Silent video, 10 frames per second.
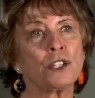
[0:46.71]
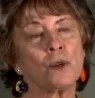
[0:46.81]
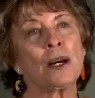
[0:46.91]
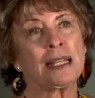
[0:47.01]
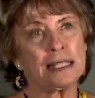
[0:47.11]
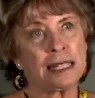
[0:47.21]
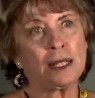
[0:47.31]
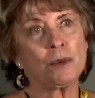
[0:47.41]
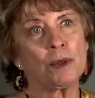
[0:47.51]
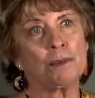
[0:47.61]
So I
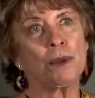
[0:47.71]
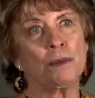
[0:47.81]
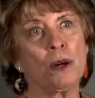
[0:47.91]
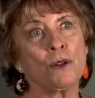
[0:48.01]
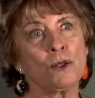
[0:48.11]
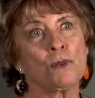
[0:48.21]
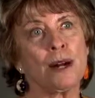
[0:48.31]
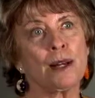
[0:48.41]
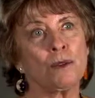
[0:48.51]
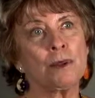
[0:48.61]
did what most
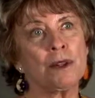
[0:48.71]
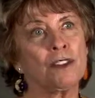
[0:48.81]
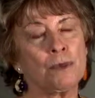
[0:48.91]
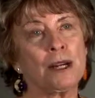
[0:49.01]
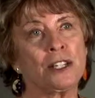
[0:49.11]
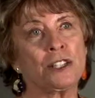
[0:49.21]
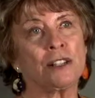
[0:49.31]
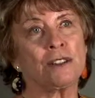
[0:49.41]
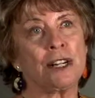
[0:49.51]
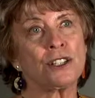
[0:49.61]
bright women of my
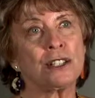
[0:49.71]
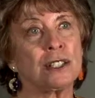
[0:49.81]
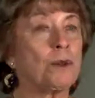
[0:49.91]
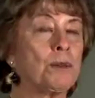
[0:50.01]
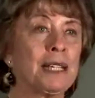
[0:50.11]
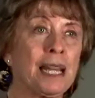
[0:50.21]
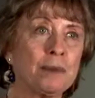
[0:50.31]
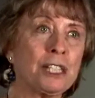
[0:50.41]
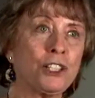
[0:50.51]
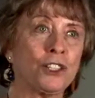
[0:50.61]
generation did. We became
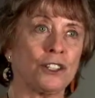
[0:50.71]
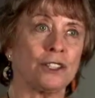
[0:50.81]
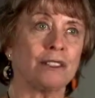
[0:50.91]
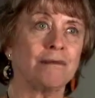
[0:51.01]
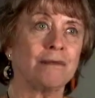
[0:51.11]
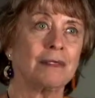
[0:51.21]
teachers.